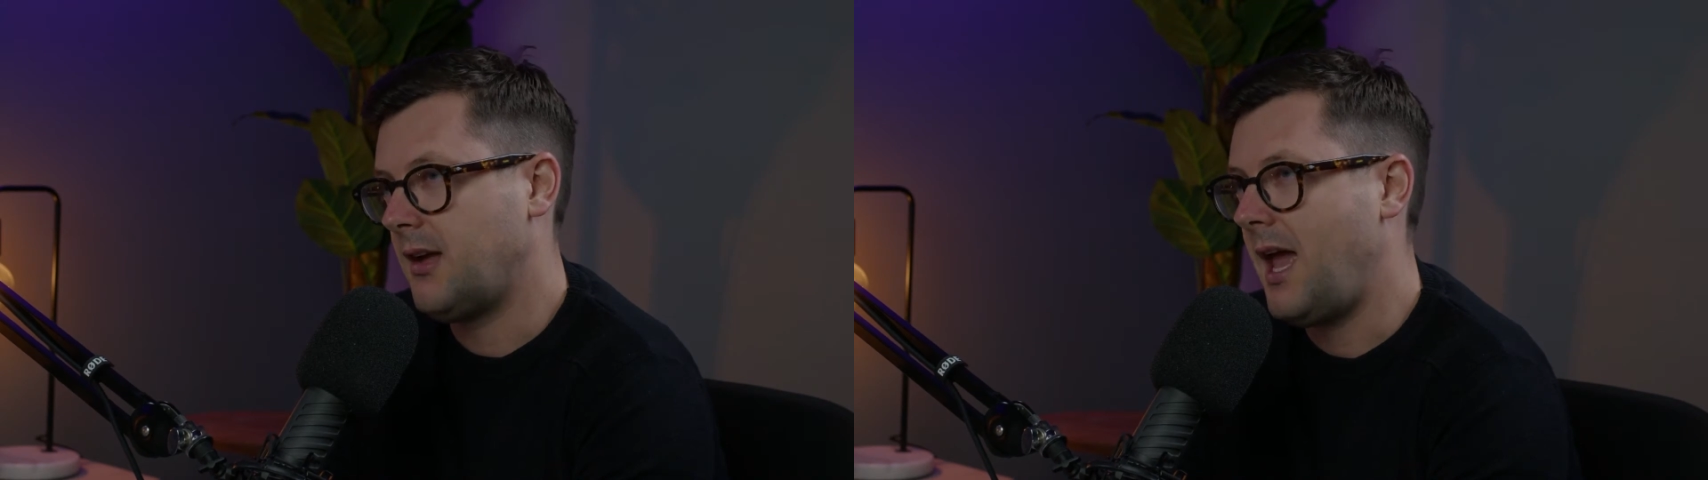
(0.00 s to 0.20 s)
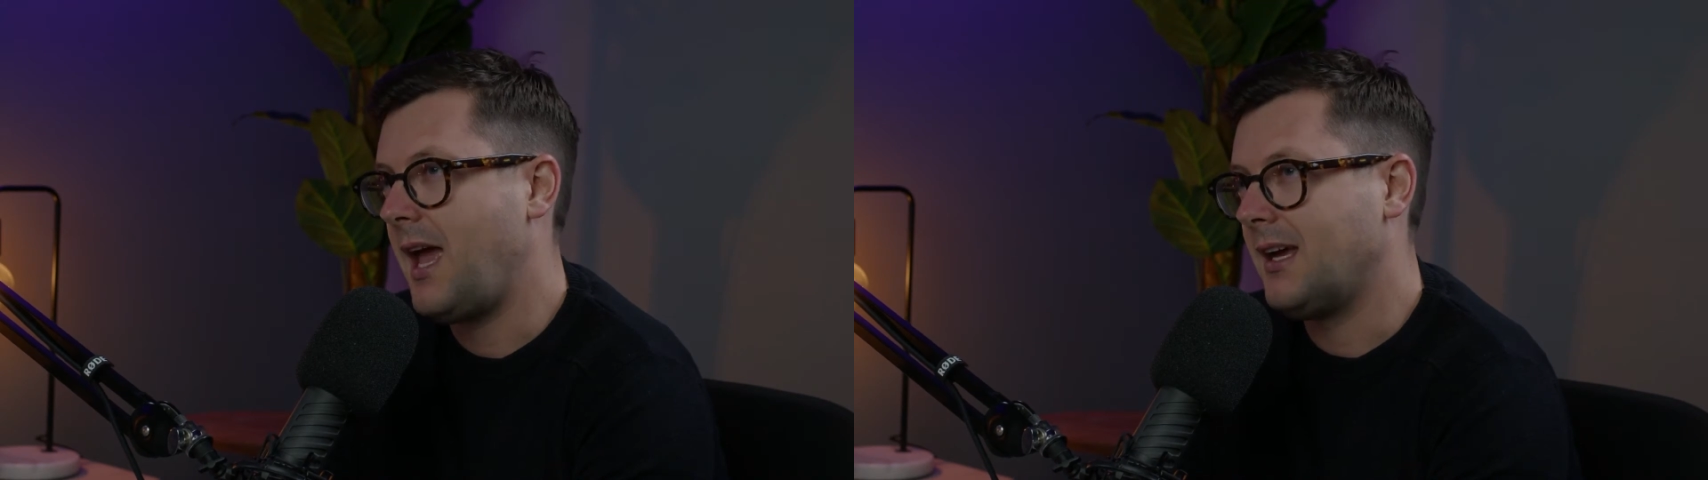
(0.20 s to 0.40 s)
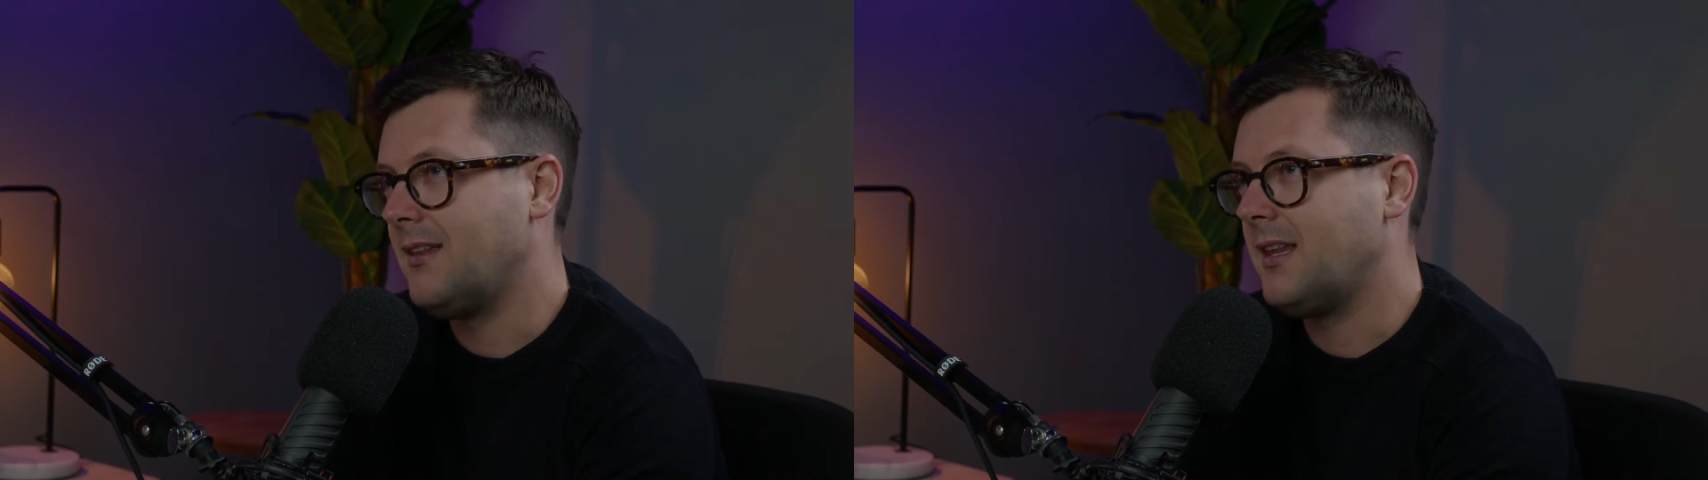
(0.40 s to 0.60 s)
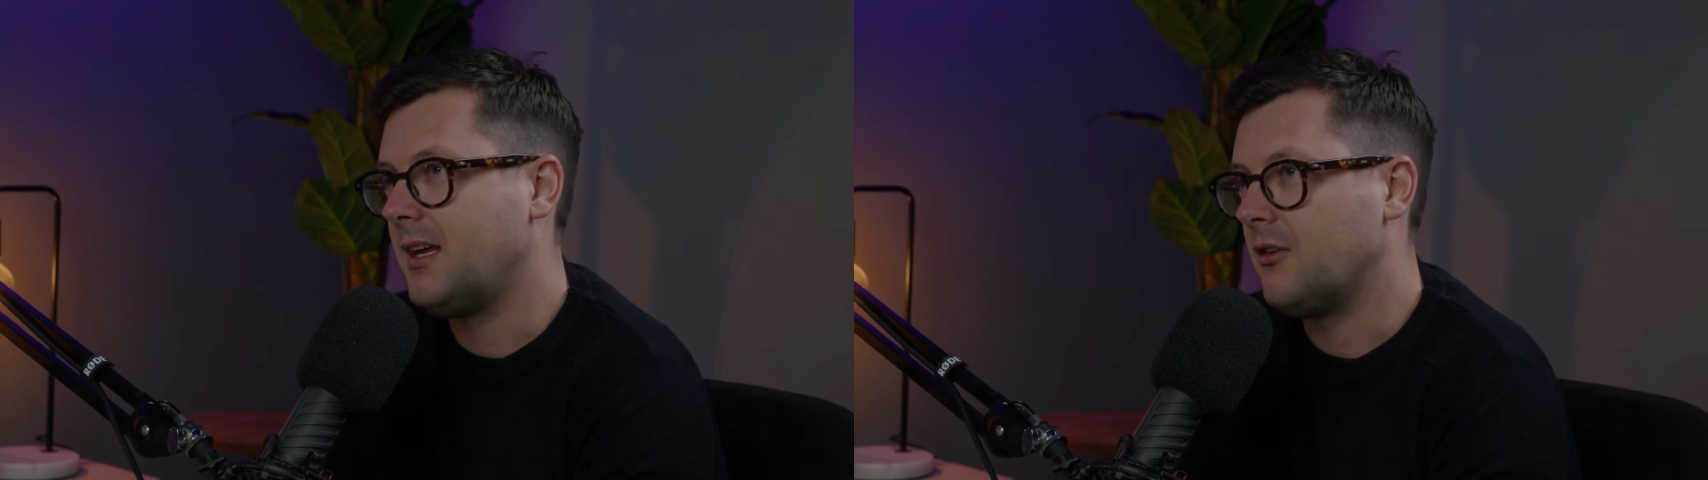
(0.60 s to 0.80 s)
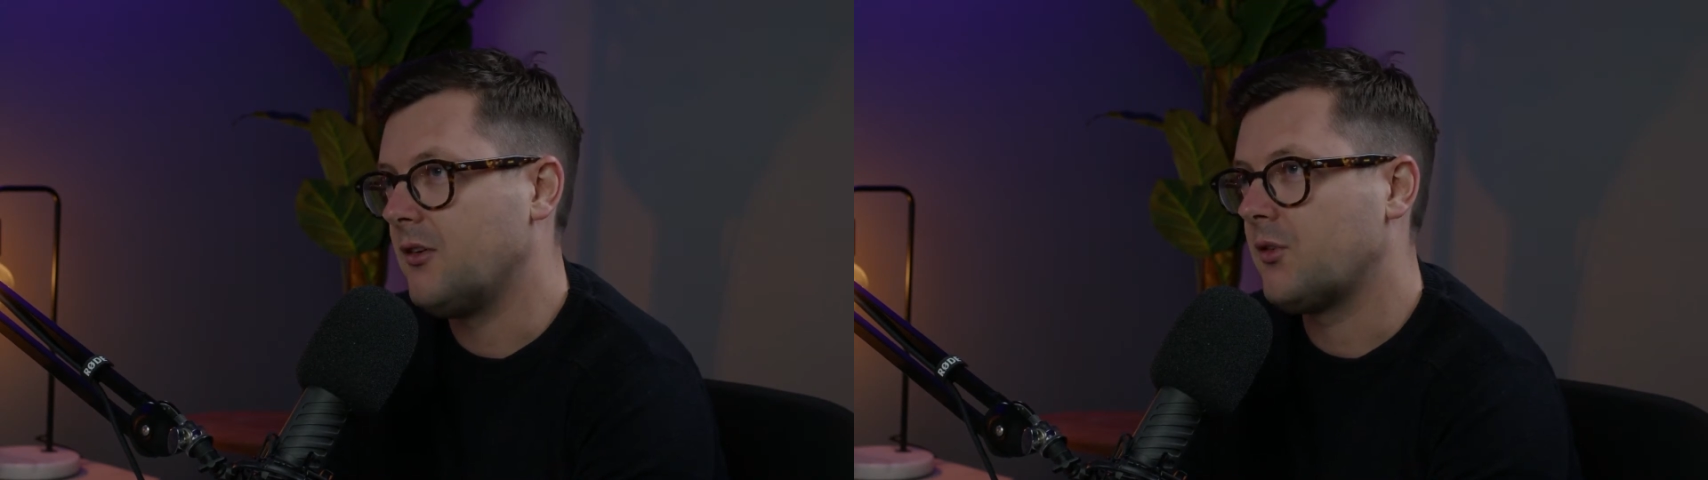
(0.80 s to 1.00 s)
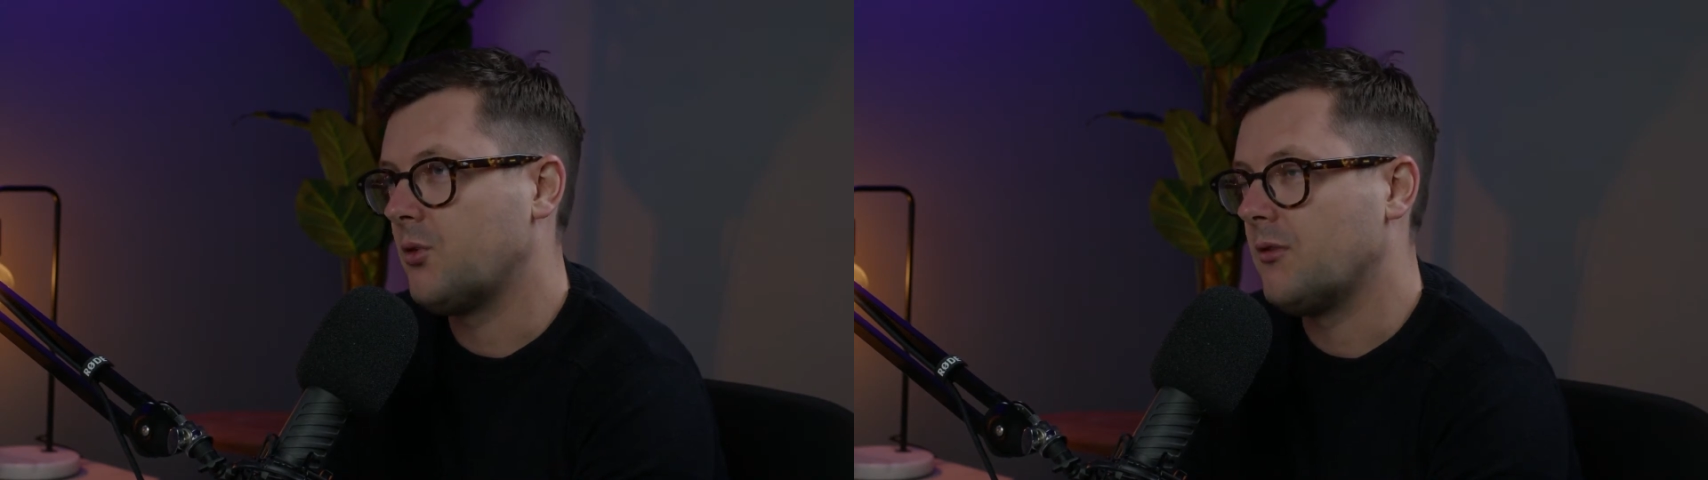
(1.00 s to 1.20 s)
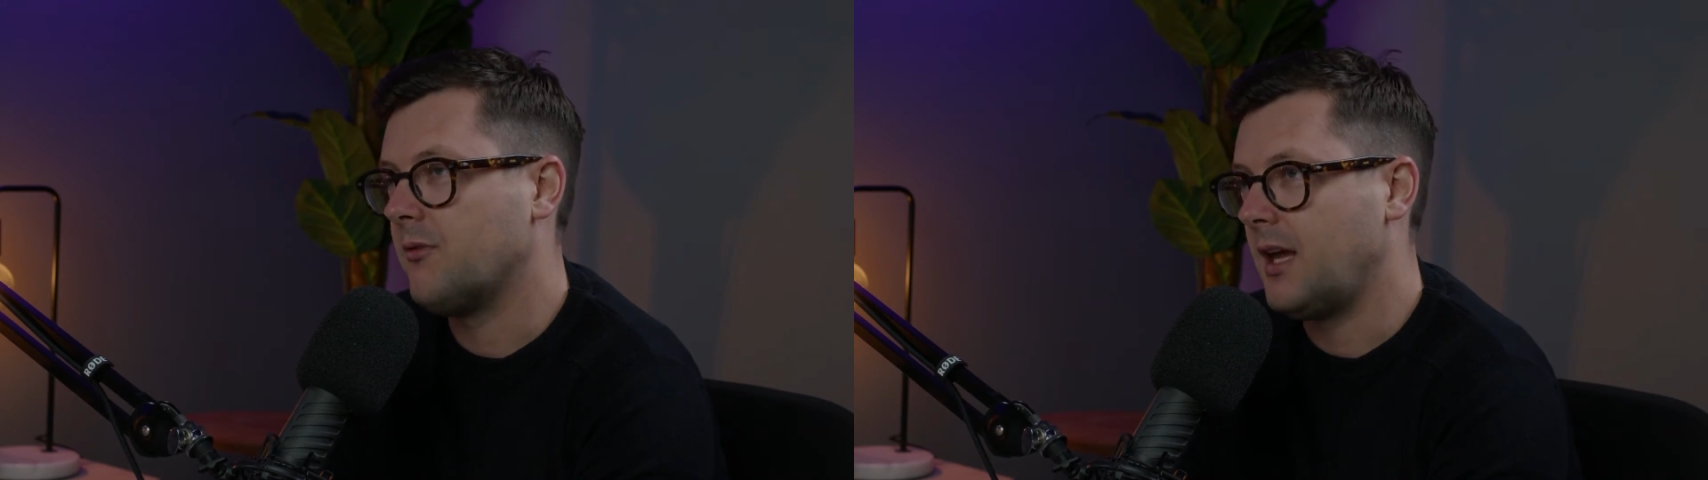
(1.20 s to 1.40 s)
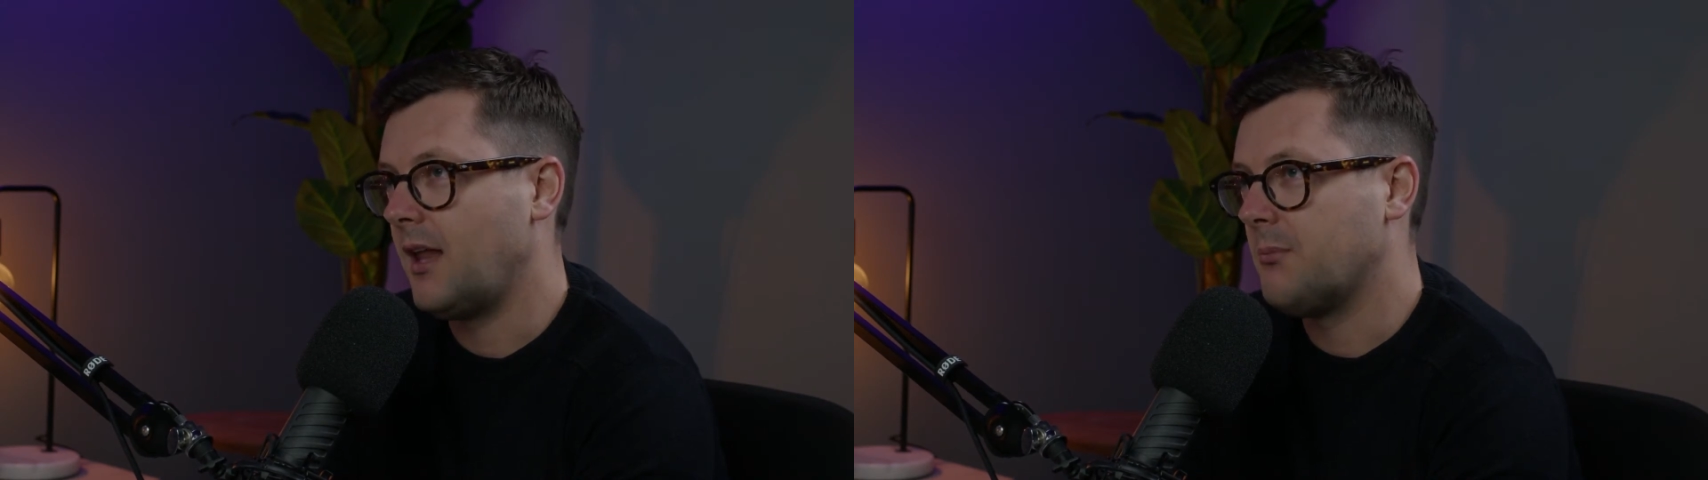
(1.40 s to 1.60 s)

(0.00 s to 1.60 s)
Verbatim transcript: to hang in there as sort of the